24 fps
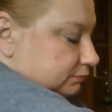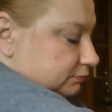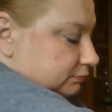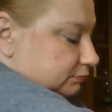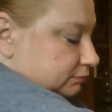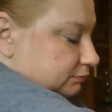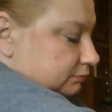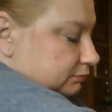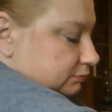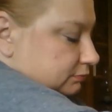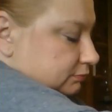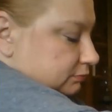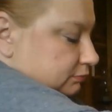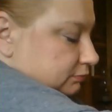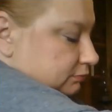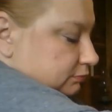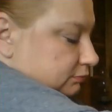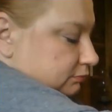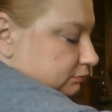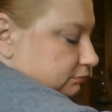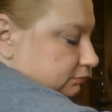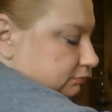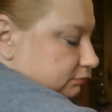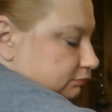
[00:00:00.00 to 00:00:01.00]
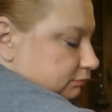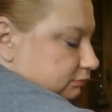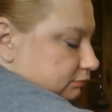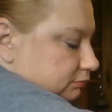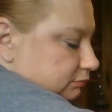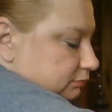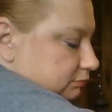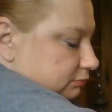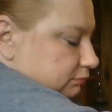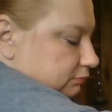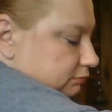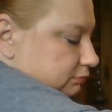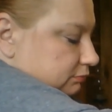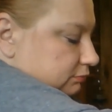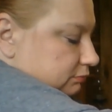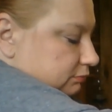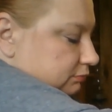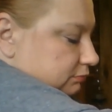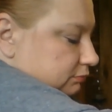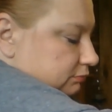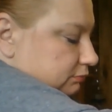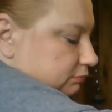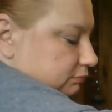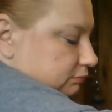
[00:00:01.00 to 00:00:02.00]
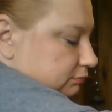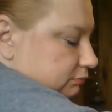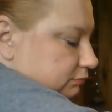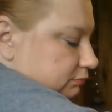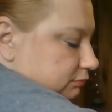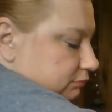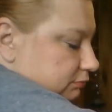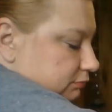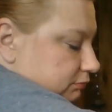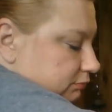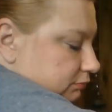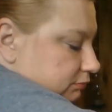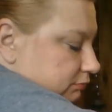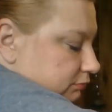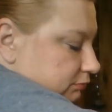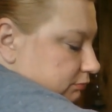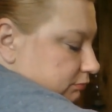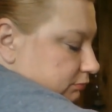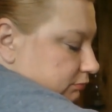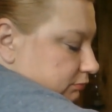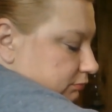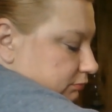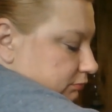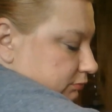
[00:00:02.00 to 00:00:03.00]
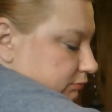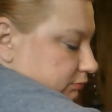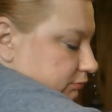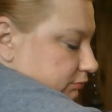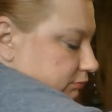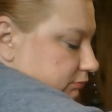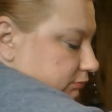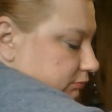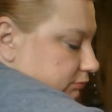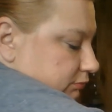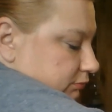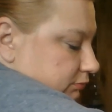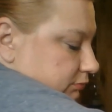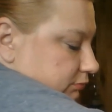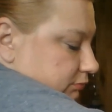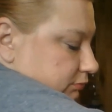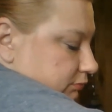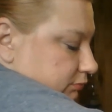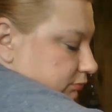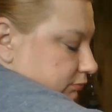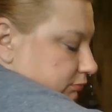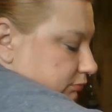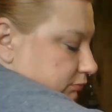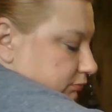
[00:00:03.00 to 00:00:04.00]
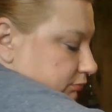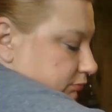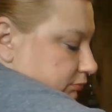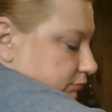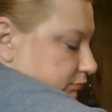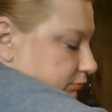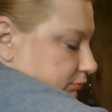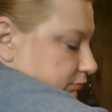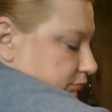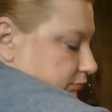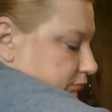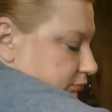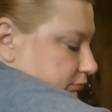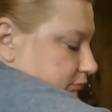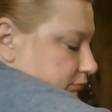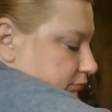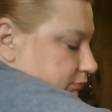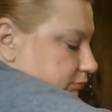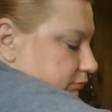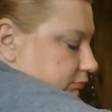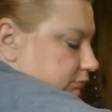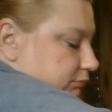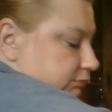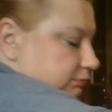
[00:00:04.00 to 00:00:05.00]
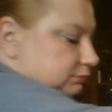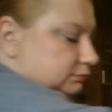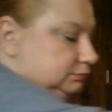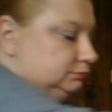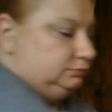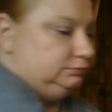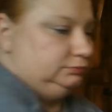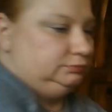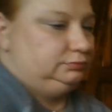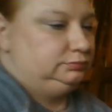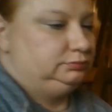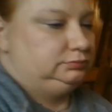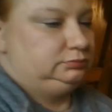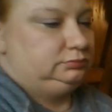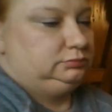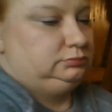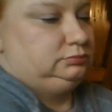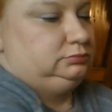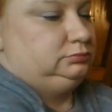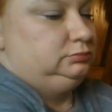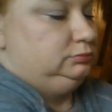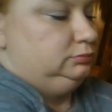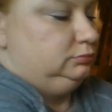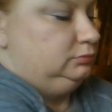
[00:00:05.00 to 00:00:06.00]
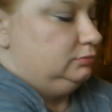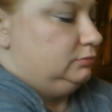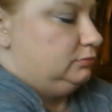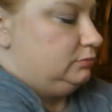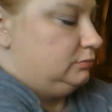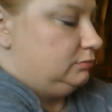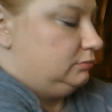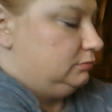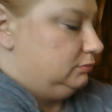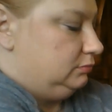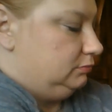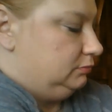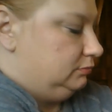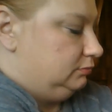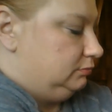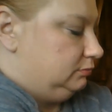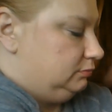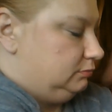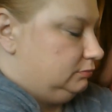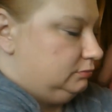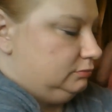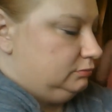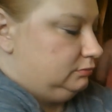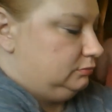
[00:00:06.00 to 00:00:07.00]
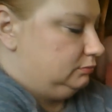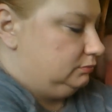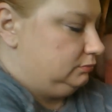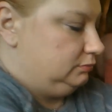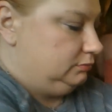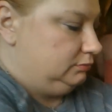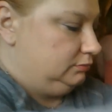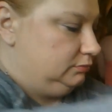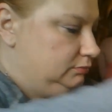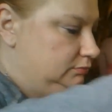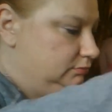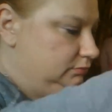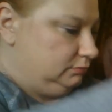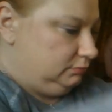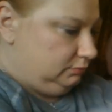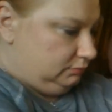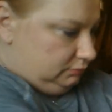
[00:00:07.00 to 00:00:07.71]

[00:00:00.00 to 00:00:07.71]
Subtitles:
[no speech]